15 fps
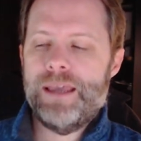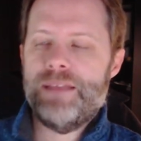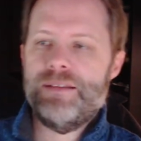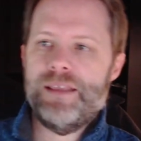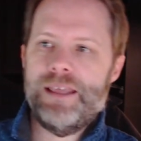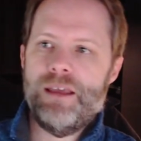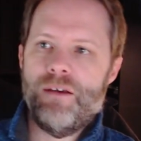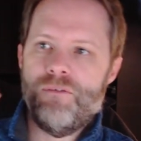And
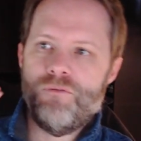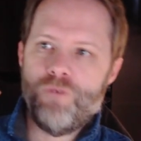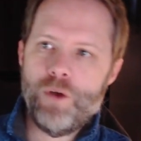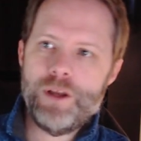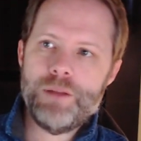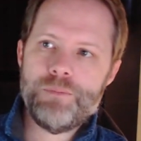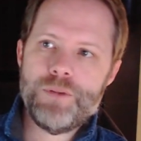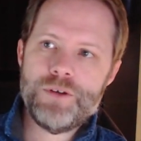the
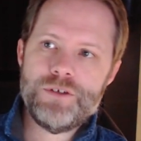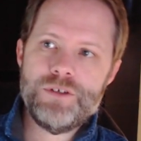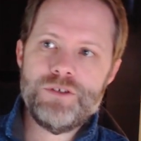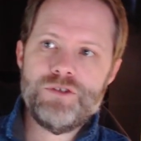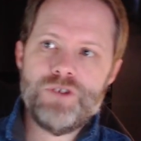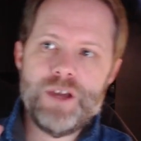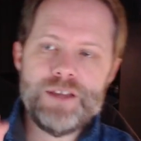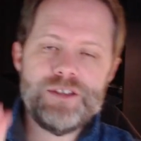avoidant person
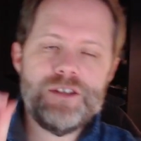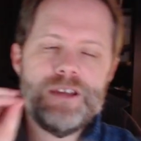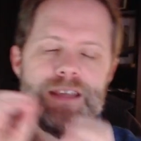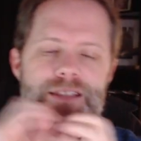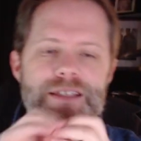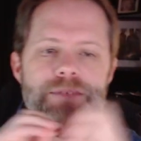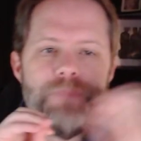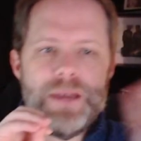tries to
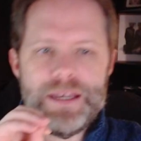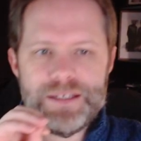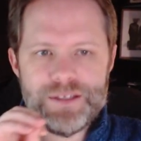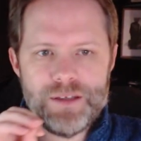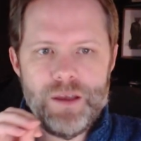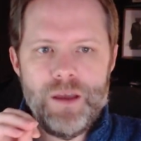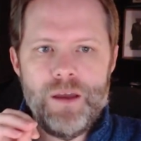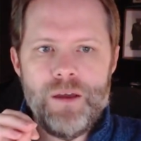get
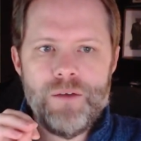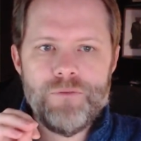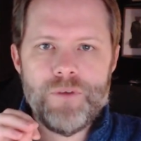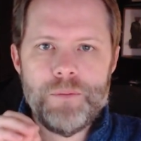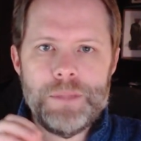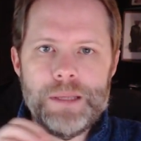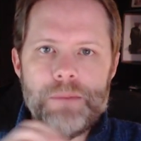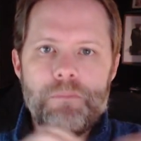space
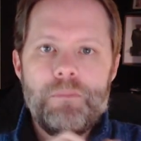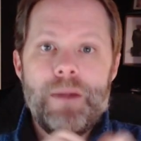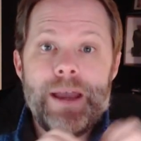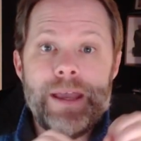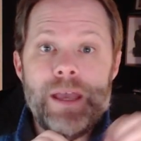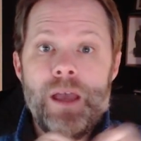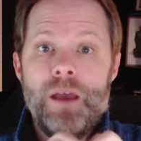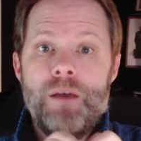from them
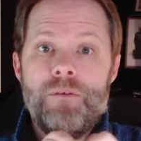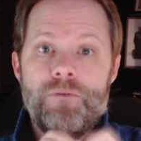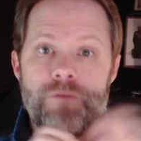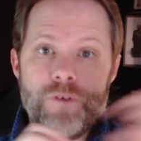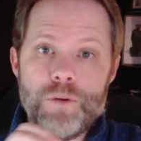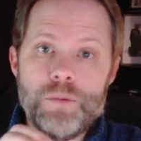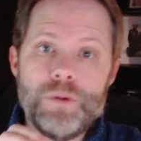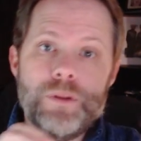by
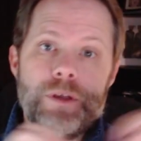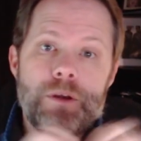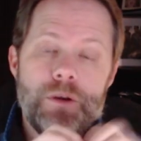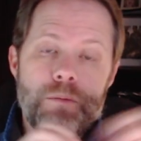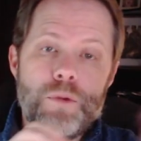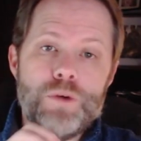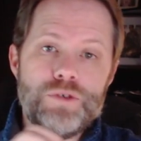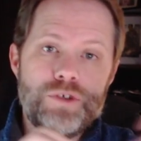verbally or
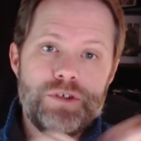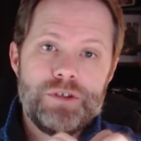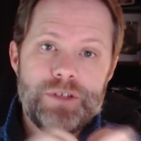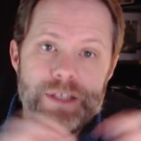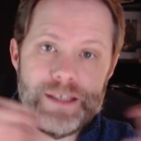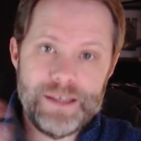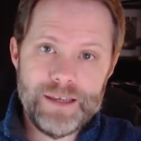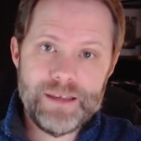
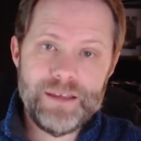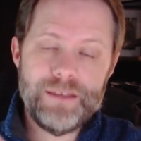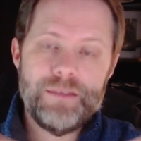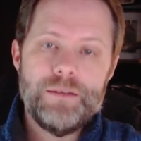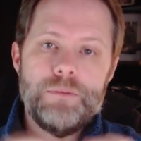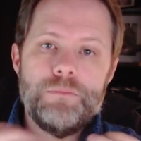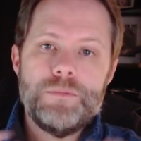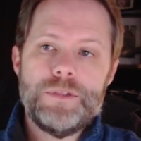emotionally kicking
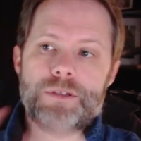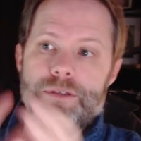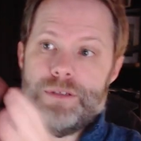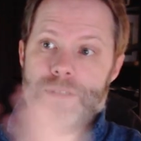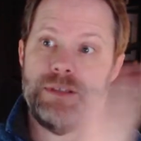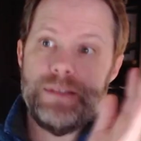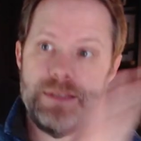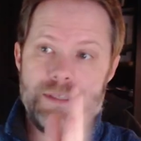them so
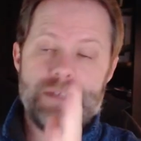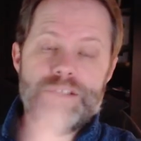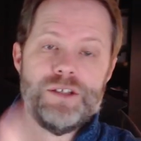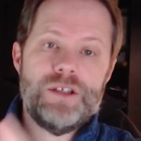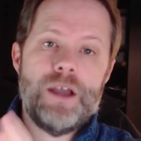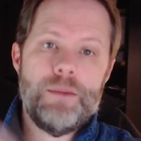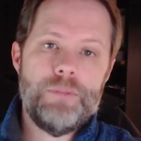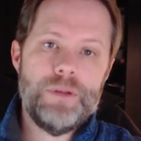they'll
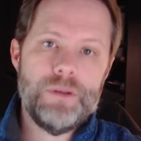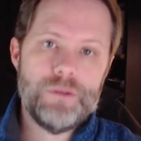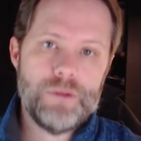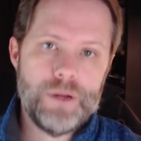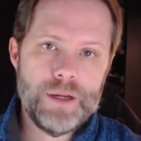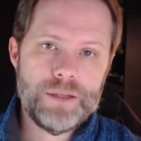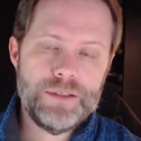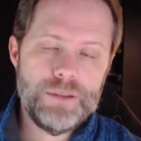stop
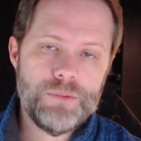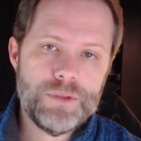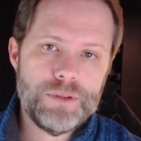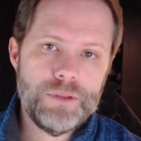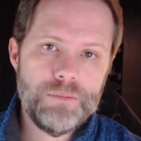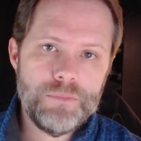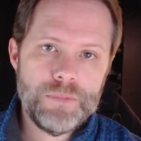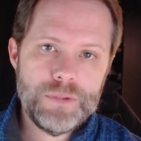interacting with
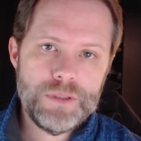them.